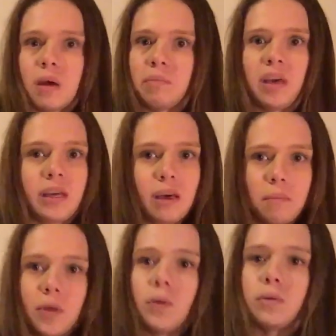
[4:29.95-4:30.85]
I'm like, yep,
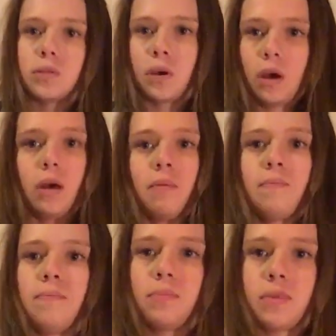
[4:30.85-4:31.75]
cool, so
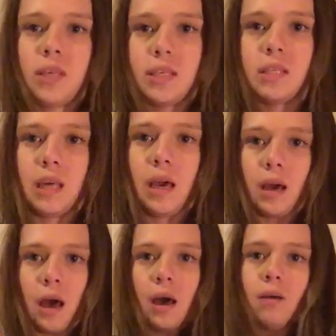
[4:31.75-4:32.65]
this is their
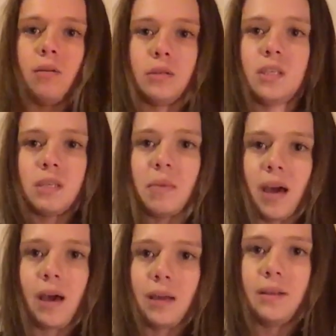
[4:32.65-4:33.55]
car, this is my
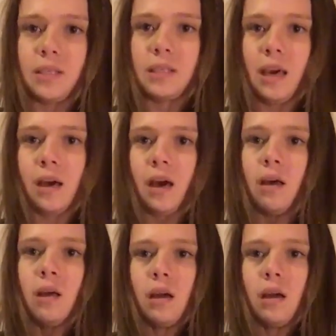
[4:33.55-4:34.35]
car, and this is their car.